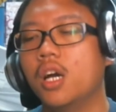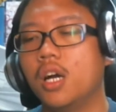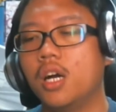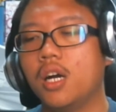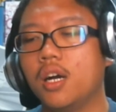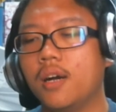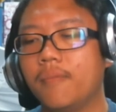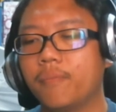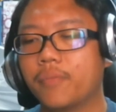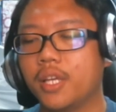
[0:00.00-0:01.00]

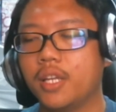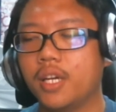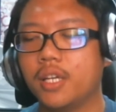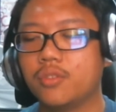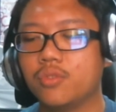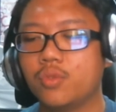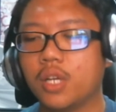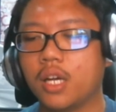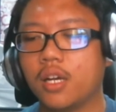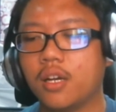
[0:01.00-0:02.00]
And then you
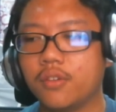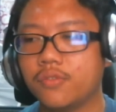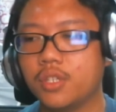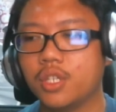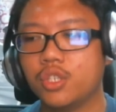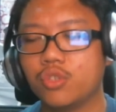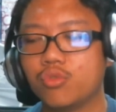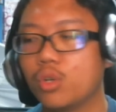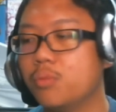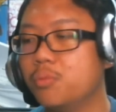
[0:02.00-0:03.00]
have
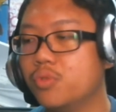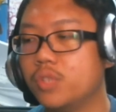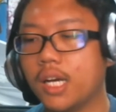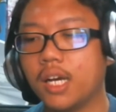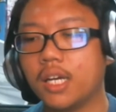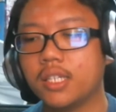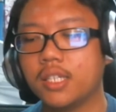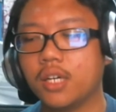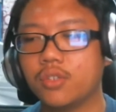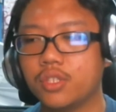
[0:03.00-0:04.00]
Jerome, who died, and
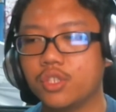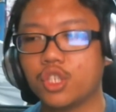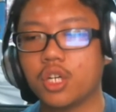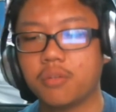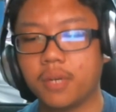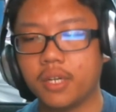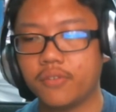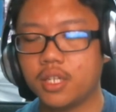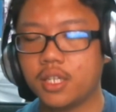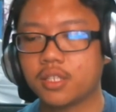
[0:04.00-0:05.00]
now it's Jeremiah
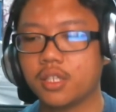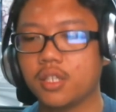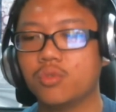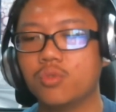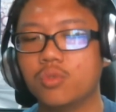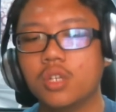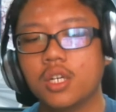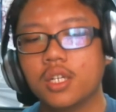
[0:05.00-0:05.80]
Valeska, who